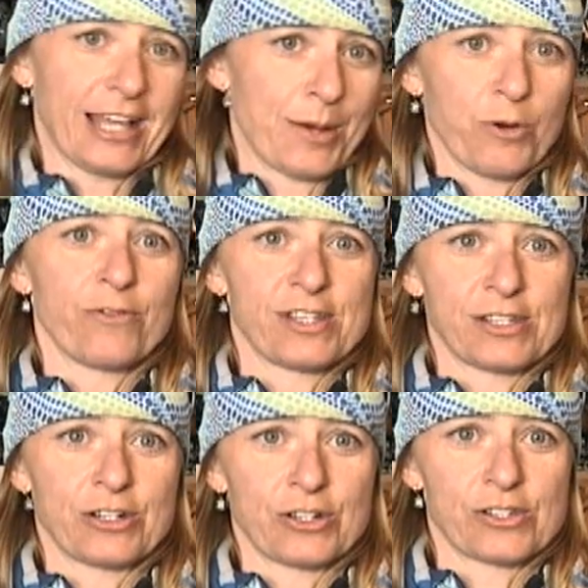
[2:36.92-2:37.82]
and if they
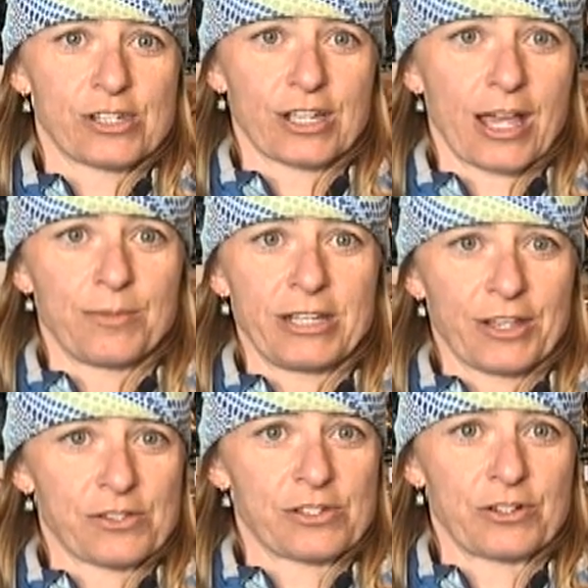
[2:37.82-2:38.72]
think the debate
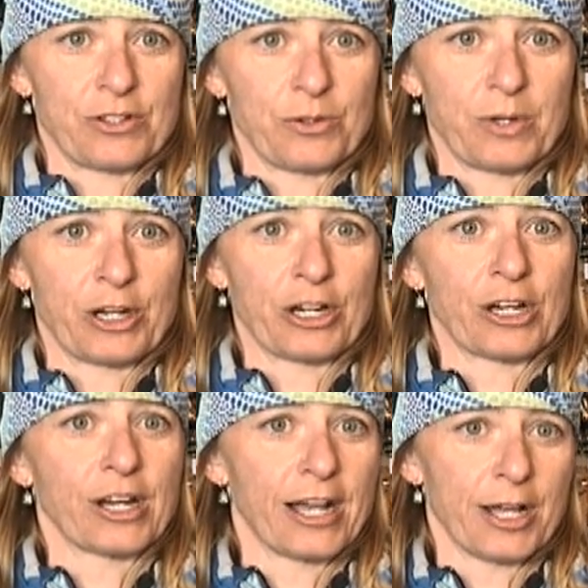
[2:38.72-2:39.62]
itself is
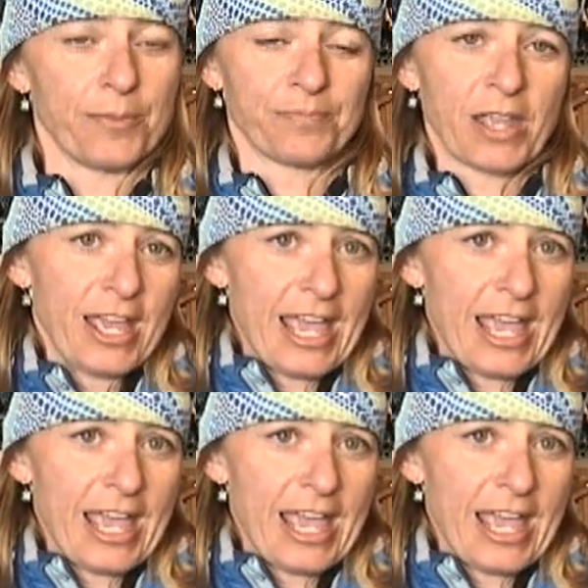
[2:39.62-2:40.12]
dividing the town.